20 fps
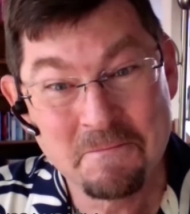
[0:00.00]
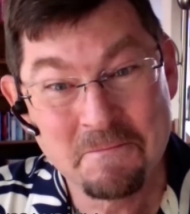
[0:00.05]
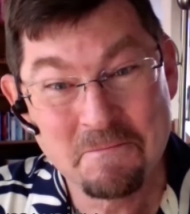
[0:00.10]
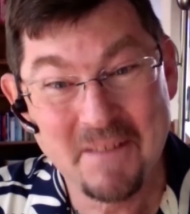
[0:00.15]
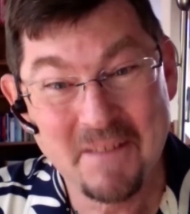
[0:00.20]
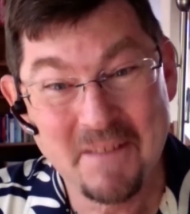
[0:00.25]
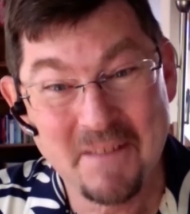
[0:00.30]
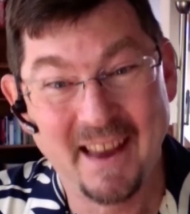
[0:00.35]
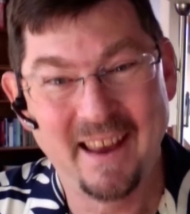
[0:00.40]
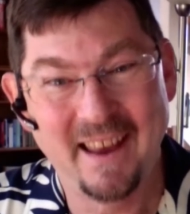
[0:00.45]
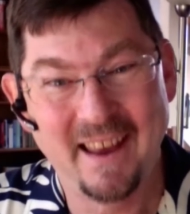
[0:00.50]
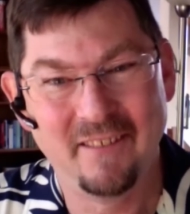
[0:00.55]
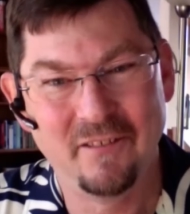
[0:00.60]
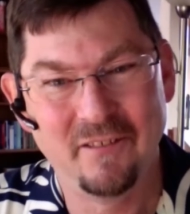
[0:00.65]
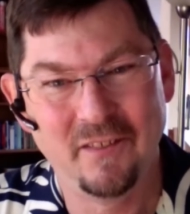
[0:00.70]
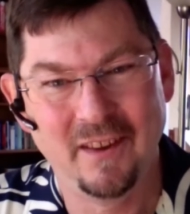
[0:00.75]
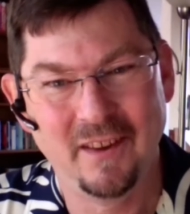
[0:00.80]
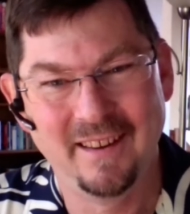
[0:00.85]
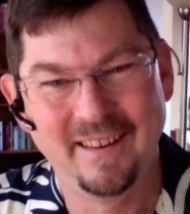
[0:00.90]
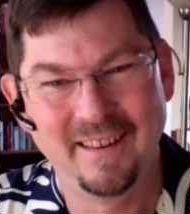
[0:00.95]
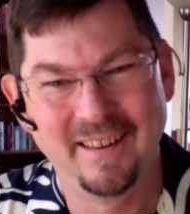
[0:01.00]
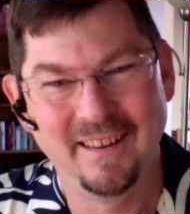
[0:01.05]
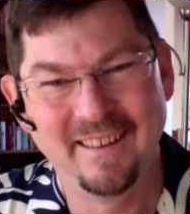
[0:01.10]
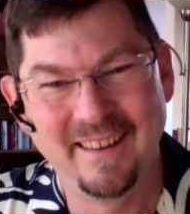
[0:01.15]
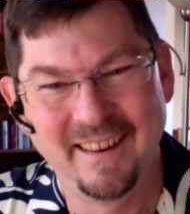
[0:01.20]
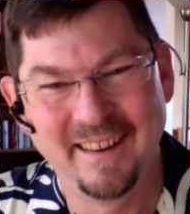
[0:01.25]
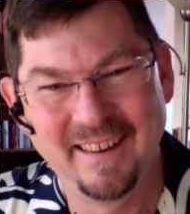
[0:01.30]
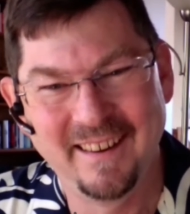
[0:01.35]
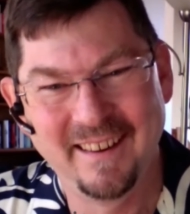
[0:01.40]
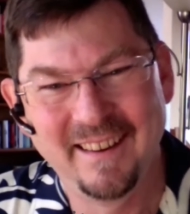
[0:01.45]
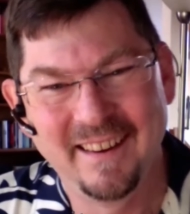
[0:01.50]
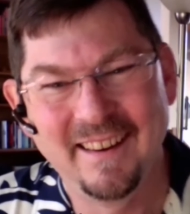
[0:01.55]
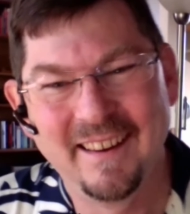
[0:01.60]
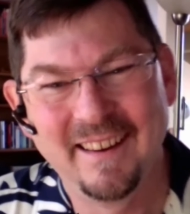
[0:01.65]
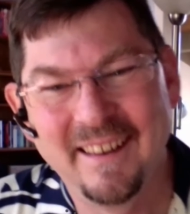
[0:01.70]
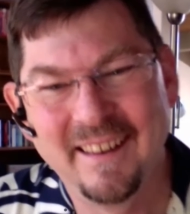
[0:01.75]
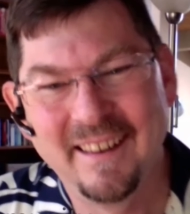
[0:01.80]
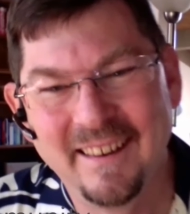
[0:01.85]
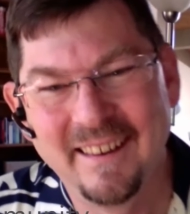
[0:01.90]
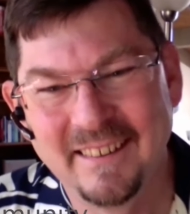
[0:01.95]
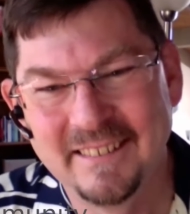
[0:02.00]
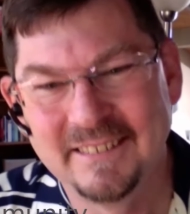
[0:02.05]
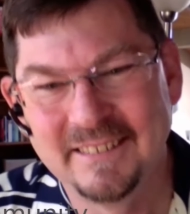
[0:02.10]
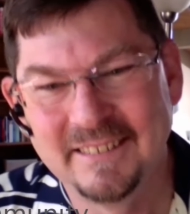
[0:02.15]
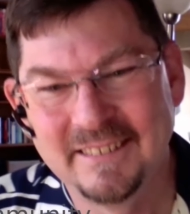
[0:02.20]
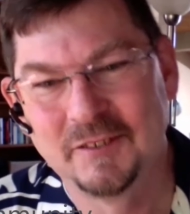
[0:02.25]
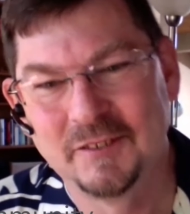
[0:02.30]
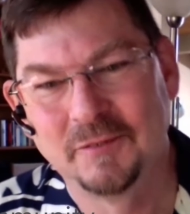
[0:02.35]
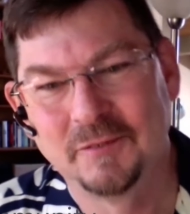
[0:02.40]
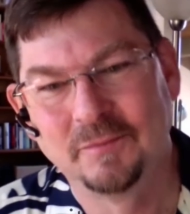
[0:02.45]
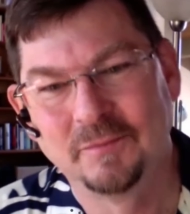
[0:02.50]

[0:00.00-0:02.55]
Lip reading: I think that's a good way